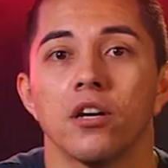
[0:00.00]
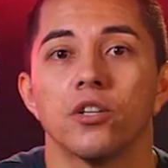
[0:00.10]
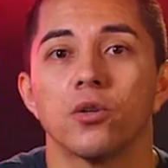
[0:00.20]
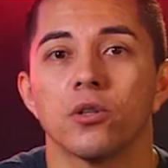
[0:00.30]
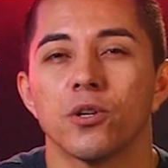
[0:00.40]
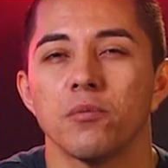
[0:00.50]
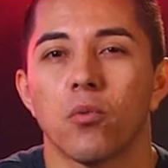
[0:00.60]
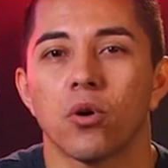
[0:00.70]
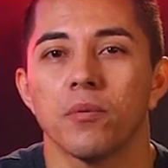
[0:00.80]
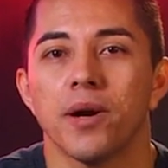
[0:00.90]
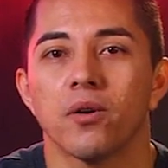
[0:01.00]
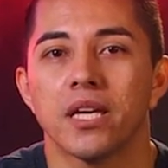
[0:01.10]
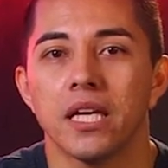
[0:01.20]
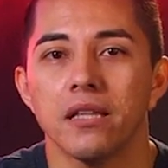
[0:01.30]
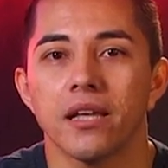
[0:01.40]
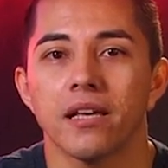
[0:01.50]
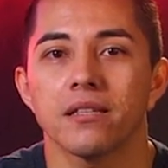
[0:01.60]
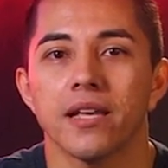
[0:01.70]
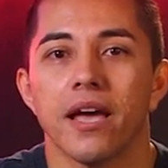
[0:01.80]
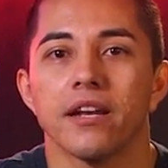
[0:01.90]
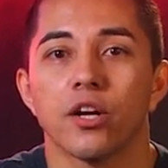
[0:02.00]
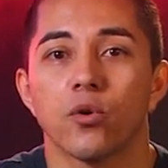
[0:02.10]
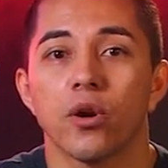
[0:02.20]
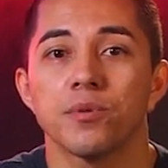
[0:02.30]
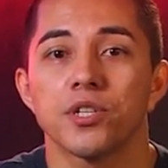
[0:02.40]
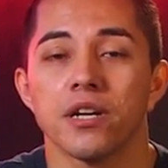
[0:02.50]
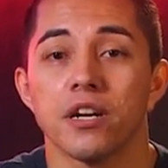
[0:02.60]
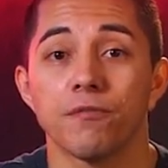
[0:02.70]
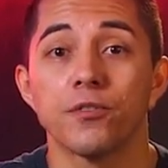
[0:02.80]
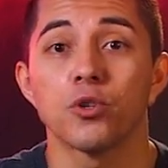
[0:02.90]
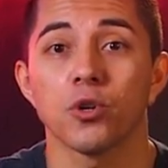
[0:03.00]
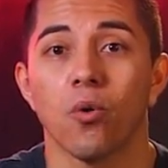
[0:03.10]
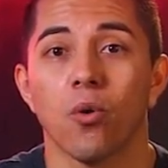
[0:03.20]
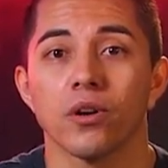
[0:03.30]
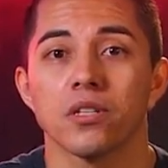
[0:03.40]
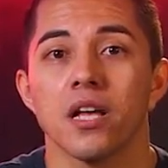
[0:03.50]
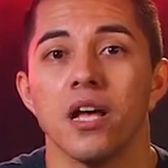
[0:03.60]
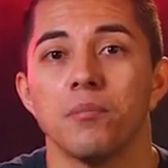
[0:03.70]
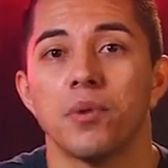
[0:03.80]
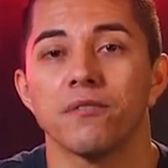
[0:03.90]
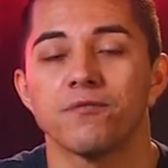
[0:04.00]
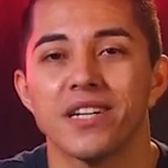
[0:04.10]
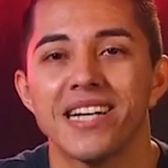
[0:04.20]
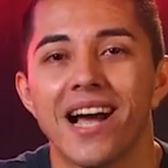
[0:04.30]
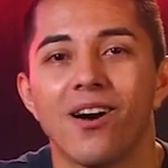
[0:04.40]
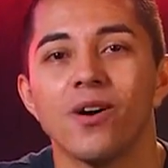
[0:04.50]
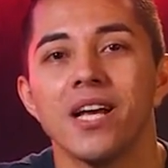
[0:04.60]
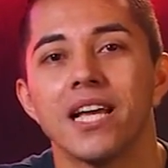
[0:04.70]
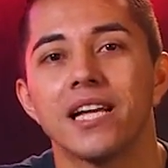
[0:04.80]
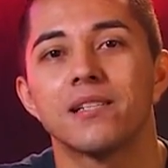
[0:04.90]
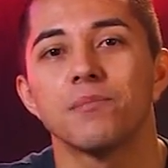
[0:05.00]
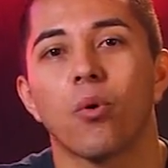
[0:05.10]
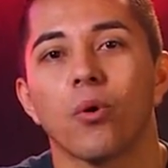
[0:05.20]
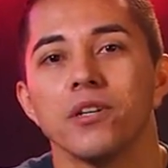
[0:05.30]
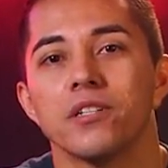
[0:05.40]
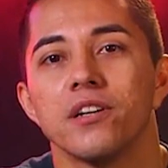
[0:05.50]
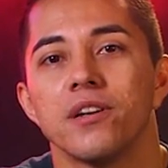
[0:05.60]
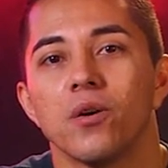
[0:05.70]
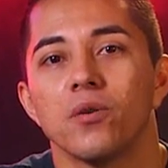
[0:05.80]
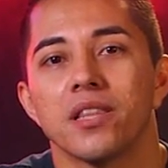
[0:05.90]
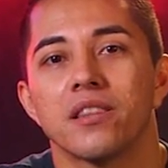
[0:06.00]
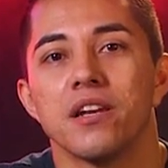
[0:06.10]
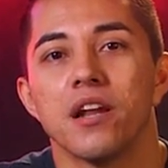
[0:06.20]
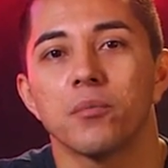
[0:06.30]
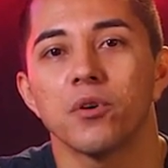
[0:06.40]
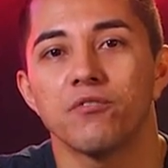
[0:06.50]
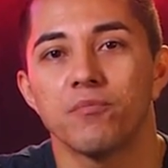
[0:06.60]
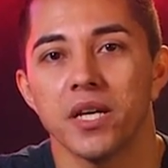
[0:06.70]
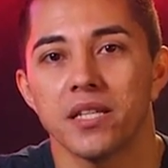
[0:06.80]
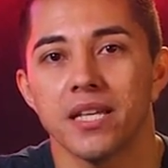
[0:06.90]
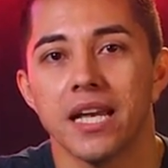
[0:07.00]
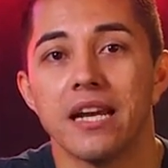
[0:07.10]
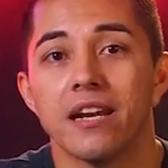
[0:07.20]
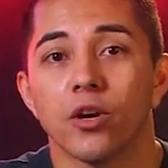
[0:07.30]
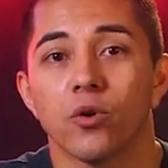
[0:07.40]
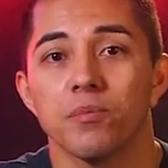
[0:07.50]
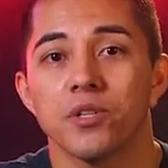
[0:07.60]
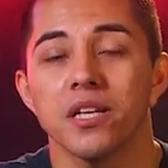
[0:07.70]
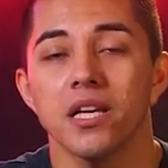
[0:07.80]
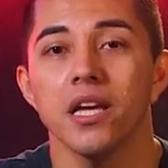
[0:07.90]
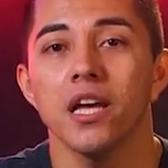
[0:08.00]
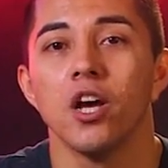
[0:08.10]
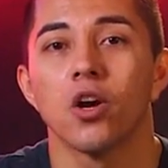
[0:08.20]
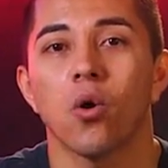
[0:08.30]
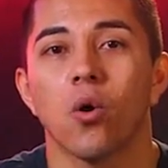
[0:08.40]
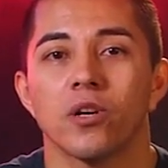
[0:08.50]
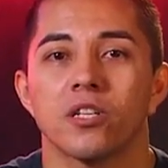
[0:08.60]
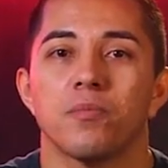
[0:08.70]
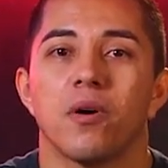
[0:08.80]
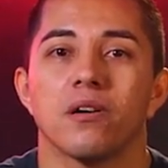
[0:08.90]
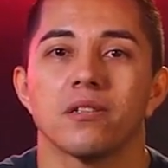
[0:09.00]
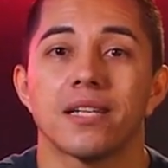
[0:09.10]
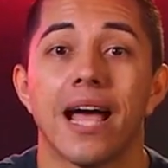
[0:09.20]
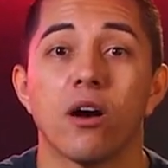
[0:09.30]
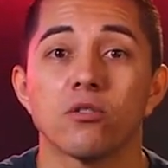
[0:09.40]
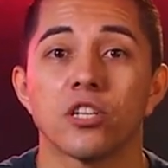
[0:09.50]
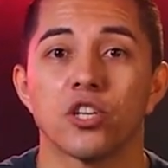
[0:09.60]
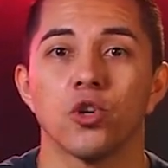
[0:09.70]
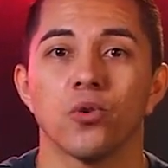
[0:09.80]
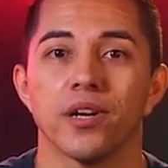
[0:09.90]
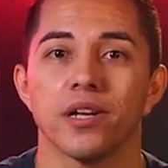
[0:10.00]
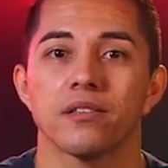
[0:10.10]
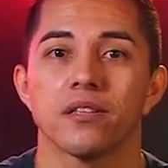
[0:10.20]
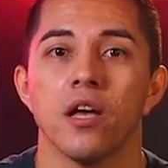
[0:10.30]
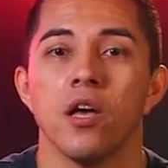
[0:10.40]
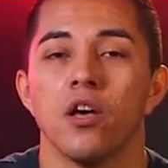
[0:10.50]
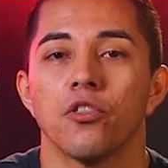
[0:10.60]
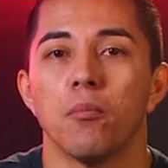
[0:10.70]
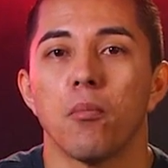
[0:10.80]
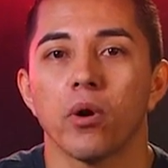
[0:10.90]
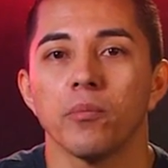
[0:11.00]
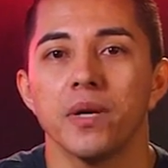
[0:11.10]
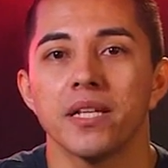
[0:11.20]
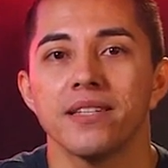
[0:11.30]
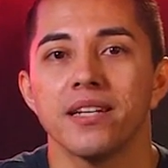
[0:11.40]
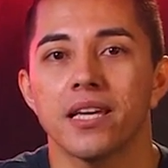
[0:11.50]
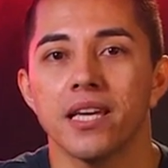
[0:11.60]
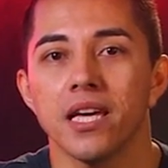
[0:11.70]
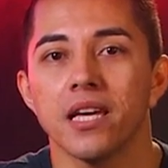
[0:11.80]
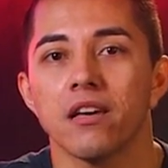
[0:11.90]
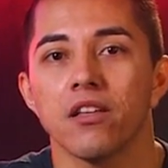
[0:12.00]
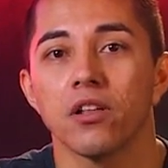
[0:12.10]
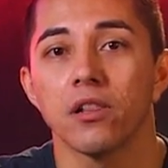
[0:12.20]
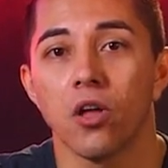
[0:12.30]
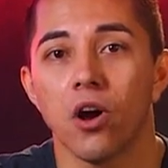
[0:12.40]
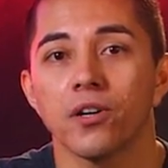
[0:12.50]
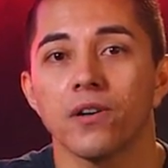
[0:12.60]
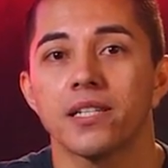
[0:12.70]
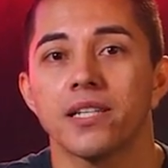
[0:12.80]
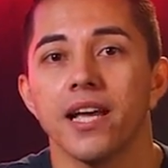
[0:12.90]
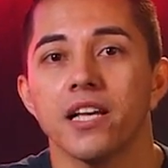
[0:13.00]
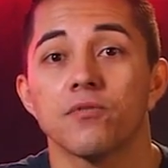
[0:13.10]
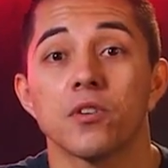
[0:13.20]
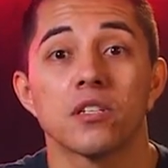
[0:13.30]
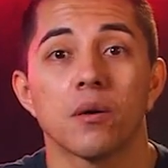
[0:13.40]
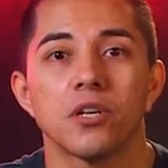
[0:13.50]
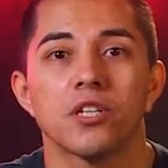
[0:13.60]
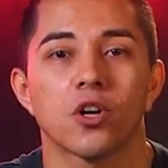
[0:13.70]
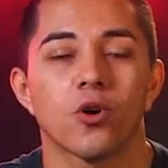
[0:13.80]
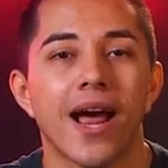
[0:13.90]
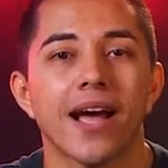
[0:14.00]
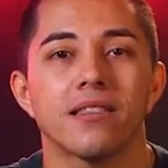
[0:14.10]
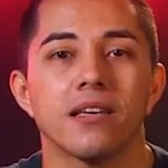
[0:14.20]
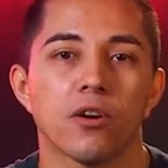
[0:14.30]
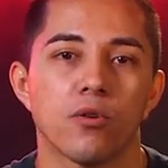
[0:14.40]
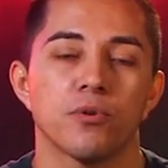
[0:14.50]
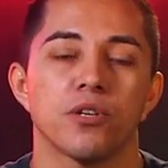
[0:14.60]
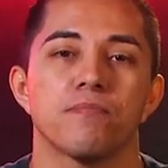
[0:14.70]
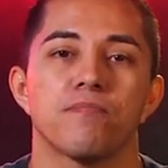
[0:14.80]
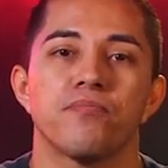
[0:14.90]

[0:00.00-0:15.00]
You'll learn more about key lengths and encryption in a future course, but for now, it's important to know that the number of bits in an encryption key corresponds to how secure it is. The more bits in a key, the longer it takes for someone to crack the encryption.